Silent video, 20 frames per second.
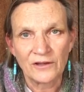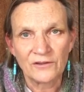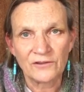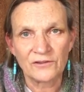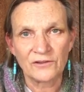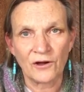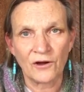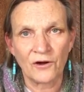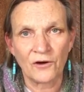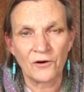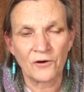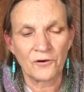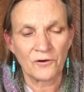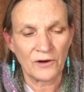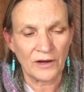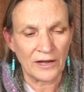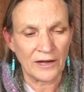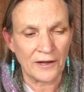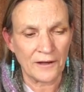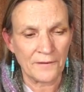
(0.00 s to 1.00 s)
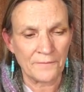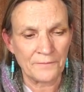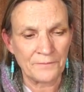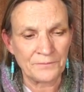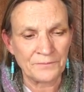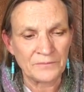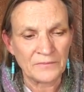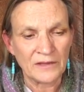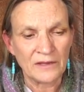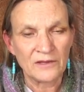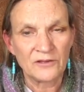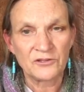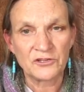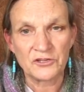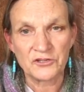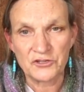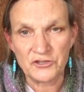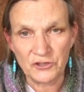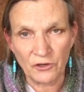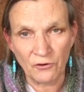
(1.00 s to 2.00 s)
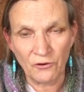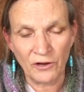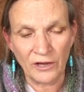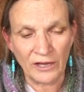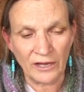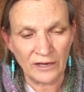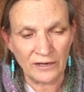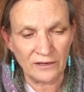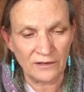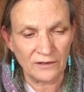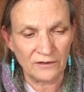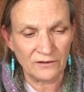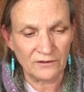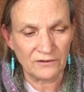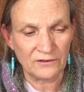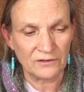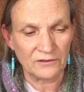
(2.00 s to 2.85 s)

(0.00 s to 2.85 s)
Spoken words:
So to join